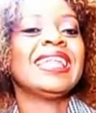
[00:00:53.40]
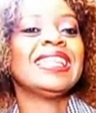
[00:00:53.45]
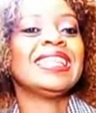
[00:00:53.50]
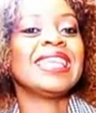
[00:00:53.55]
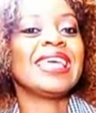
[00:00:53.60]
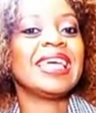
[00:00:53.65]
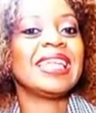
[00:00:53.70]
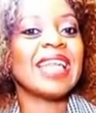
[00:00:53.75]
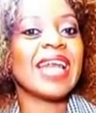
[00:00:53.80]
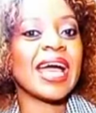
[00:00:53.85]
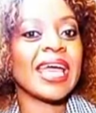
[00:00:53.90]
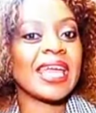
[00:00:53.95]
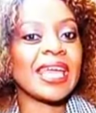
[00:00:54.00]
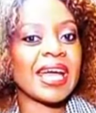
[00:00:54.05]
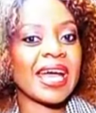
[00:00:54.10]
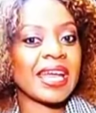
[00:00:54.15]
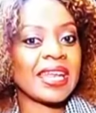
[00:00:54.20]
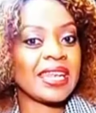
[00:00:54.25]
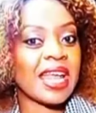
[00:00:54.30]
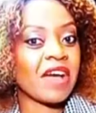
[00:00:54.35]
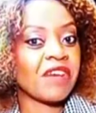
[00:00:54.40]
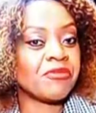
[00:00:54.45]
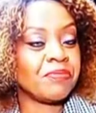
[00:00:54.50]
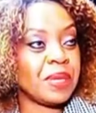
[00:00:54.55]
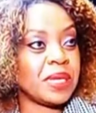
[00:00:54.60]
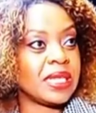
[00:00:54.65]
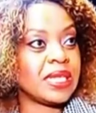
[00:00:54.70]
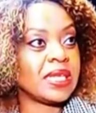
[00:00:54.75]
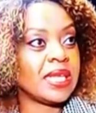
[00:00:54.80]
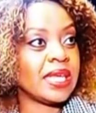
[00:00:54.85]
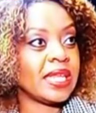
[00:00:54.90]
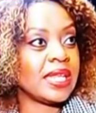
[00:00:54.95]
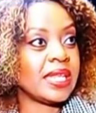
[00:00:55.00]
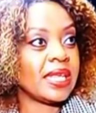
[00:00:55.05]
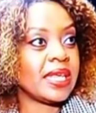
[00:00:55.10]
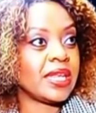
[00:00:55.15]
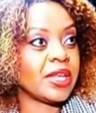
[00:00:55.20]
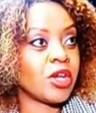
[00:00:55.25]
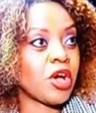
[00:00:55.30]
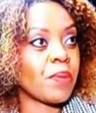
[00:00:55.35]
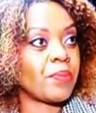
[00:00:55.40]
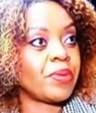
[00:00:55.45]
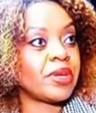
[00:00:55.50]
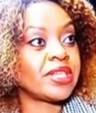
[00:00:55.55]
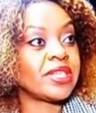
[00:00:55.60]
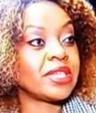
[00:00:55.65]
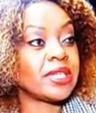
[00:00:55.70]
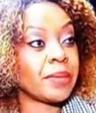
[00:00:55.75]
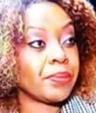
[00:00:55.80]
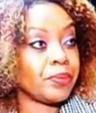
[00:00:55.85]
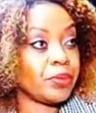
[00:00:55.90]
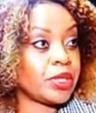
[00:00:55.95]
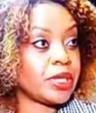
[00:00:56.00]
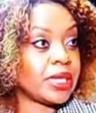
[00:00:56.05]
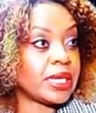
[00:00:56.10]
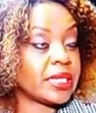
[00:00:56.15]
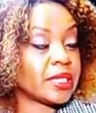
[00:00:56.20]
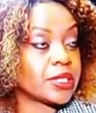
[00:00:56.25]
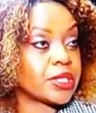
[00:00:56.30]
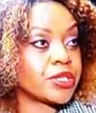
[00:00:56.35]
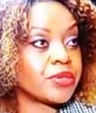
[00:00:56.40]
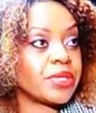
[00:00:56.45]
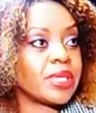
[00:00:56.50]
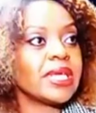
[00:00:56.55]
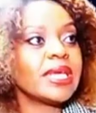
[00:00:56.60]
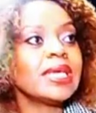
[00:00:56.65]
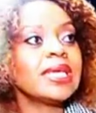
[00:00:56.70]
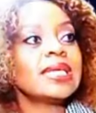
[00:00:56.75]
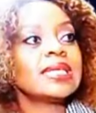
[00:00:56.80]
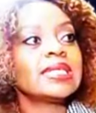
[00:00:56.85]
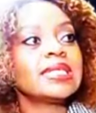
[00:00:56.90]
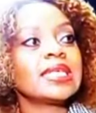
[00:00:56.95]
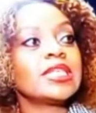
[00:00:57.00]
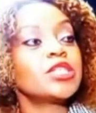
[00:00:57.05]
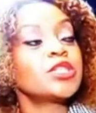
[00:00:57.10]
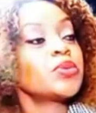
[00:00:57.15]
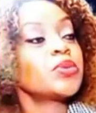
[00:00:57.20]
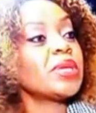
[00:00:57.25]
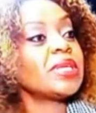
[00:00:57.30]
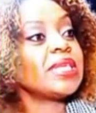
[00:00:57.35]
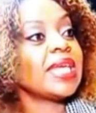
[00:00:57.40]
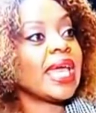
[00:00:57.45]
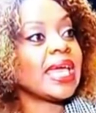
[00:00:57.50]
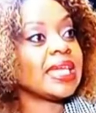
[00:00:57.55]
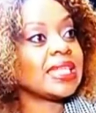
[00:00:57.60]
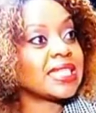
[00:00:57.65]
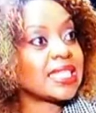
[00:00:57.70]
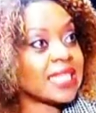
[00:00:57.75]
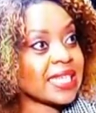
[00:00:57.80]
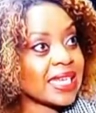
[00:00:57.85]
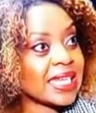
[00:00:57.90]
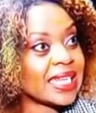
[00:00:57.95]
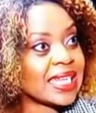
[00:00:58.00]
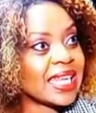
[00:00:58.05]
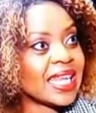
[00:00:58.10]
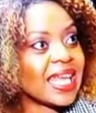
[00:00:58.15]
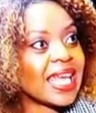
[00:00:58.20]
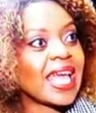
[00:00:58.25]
And then I now been in corporate in the beauty industry since 2018.